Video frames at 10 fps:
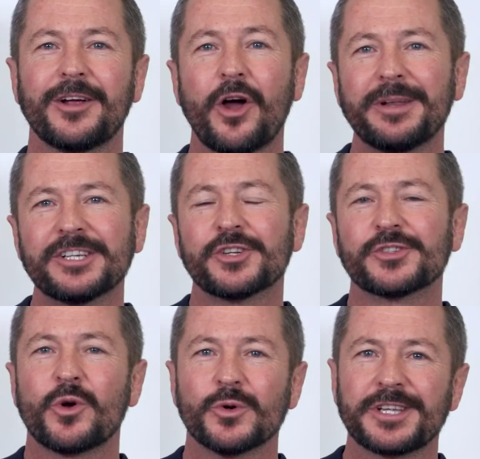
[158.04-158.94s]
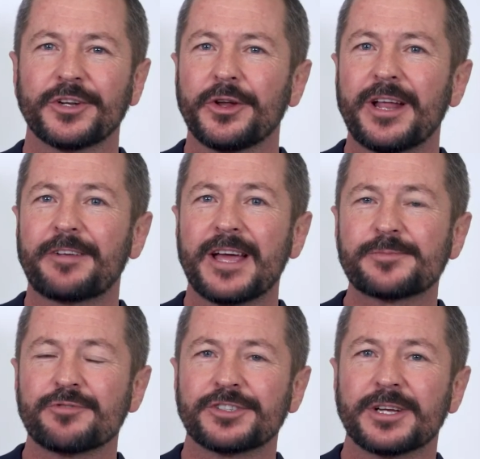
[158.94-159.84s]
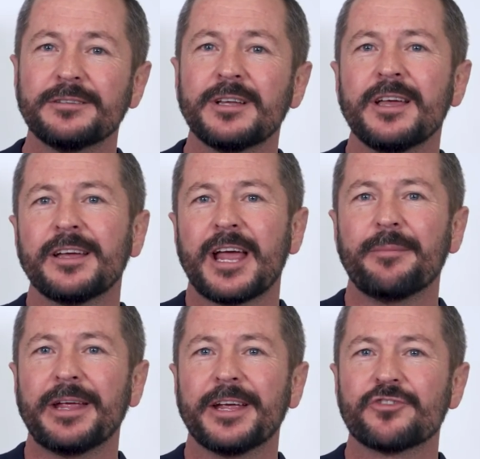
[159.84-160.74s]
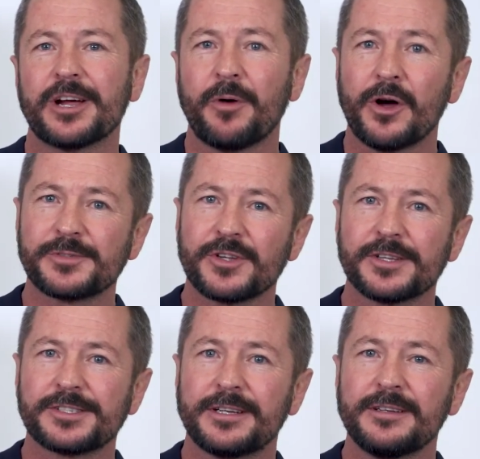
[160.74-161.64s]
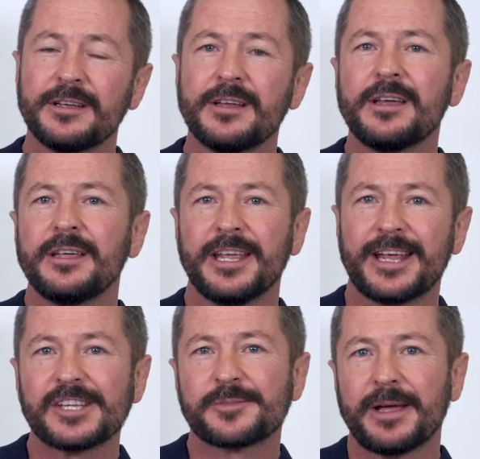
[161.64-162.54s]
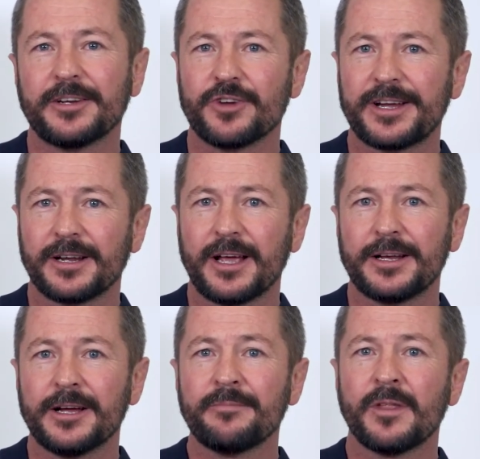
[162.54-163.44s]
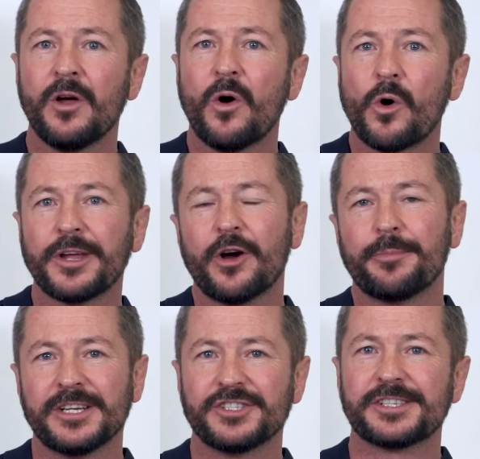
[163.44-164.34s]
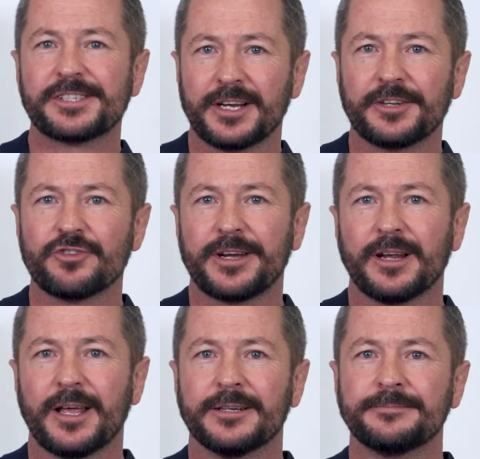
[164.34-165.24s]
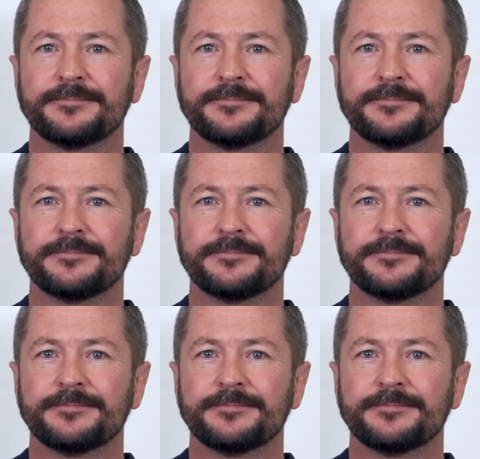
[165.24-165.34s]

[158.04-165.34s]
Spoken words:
Common issues causing not enough gas pressure can be incorrect pipe sizing, your gas meter regulator, or your LPG cylinder regulator.